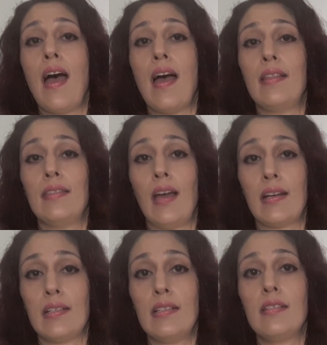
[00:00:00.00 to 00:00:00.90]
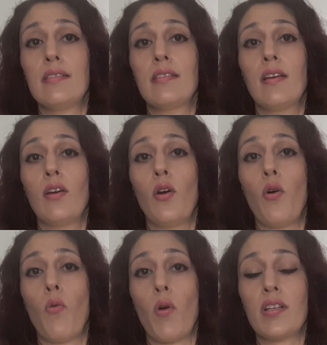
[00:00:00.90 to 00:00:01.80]
and that is,
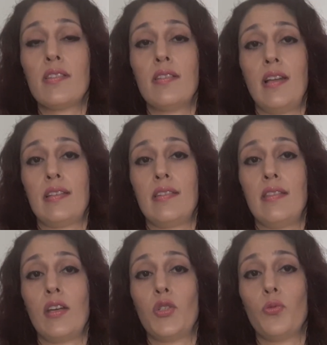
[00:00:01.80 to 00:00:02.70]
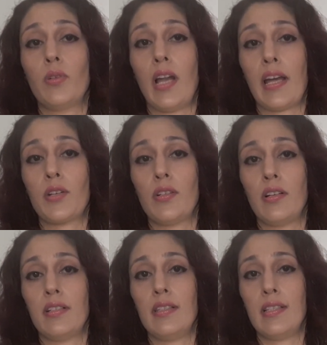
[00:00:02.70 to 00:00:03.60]
what is the lesson that you would like to
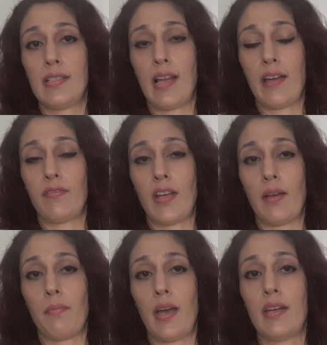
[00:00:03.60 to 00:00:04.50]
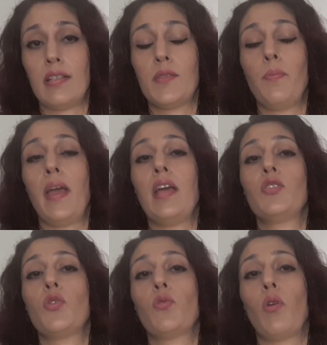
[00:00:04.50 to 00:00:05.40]
learn in this lifetime? And it is
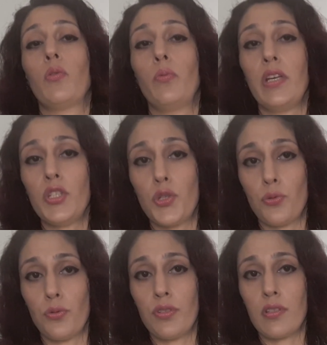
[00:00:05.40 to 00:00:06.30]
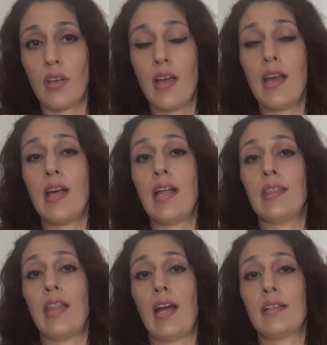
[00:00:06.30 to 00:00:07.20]
based on what we choose
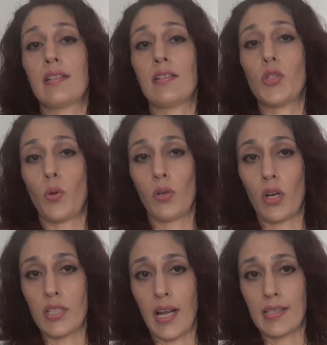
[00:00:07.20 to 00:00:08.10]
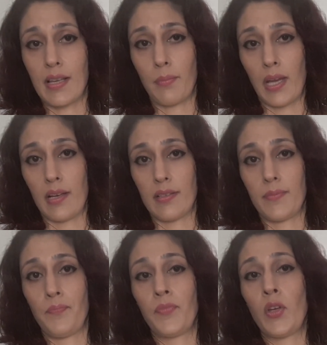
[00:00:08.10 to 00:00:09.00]
that soul contracts are made.
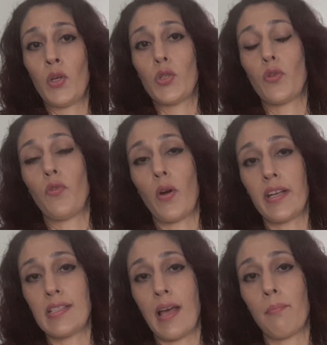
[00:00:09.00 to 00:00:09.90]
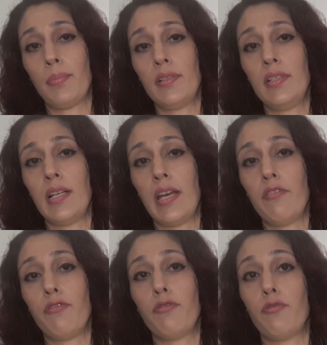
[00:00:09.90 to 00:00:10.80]
So for example,
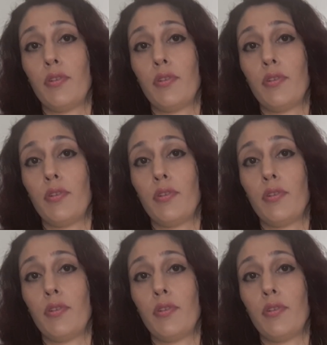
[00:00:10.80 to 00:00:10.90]
if